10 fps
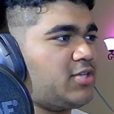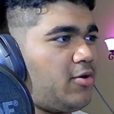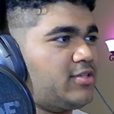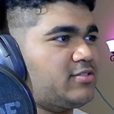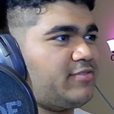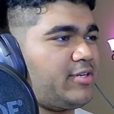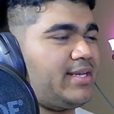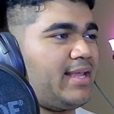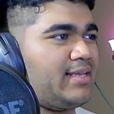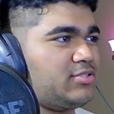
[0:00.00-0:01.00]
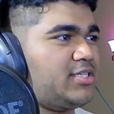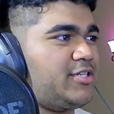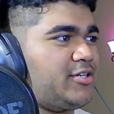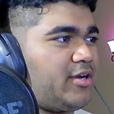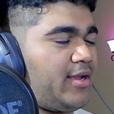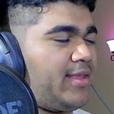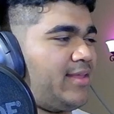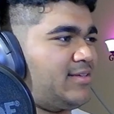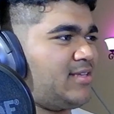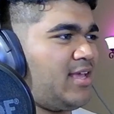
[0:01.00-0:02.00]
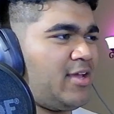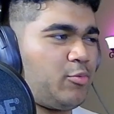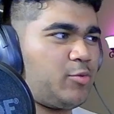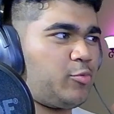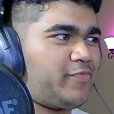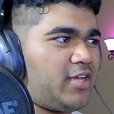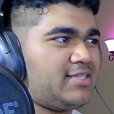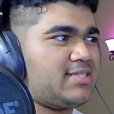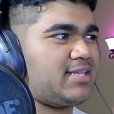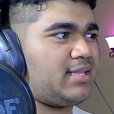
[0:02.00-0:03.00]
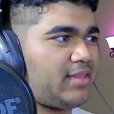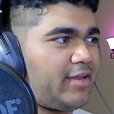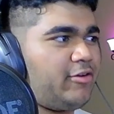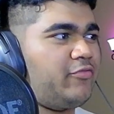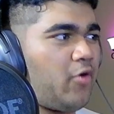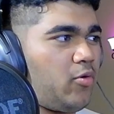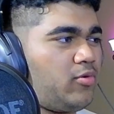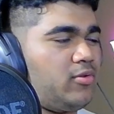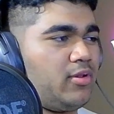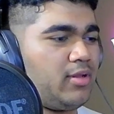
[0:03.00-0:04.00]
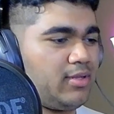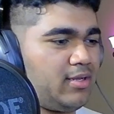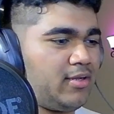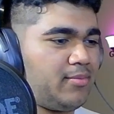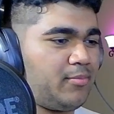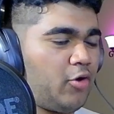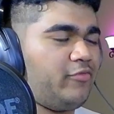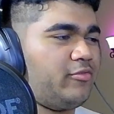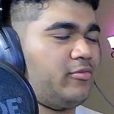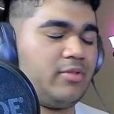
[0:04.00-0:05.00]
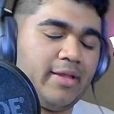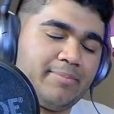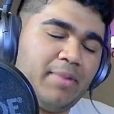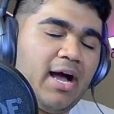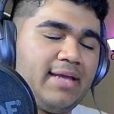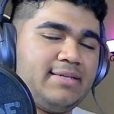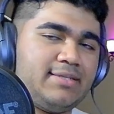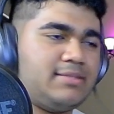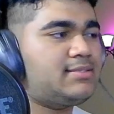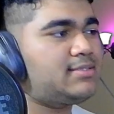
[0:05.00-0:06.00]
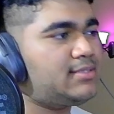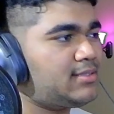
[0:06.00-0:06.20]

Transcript: is very nasal here, and we we've got this like a layered vocal um over, like behind. It.